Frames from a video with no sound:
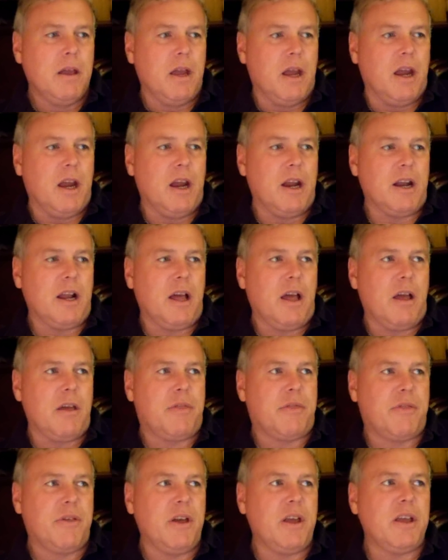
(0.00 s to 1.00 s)
and I
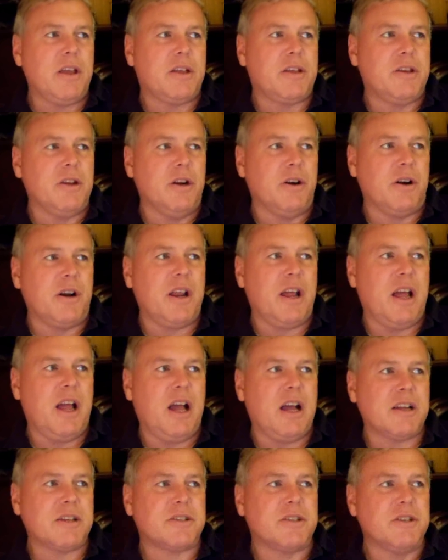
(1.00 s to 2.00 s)
think you know that
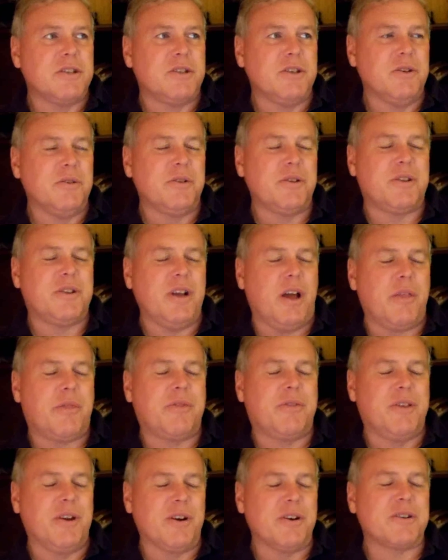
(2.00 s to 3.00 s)
has to do uh,
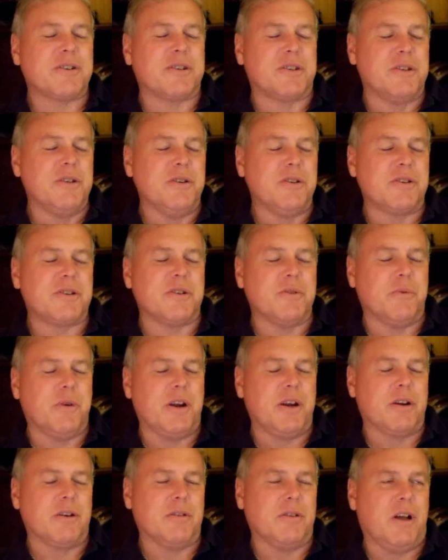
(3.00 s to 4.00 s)
their excuse, the
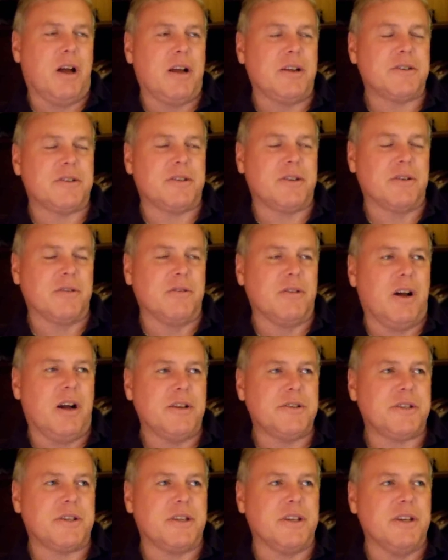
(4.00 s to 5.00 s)
way their log, their
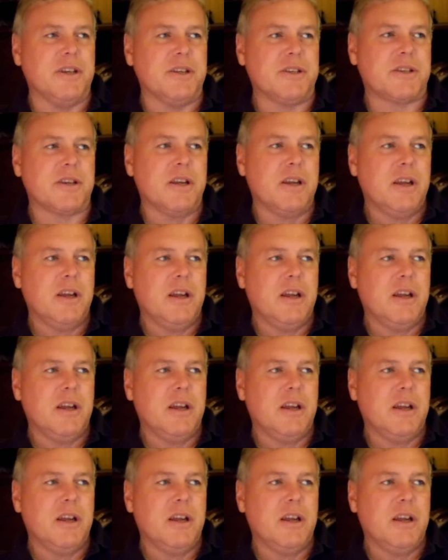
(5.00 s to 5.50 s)
logic is,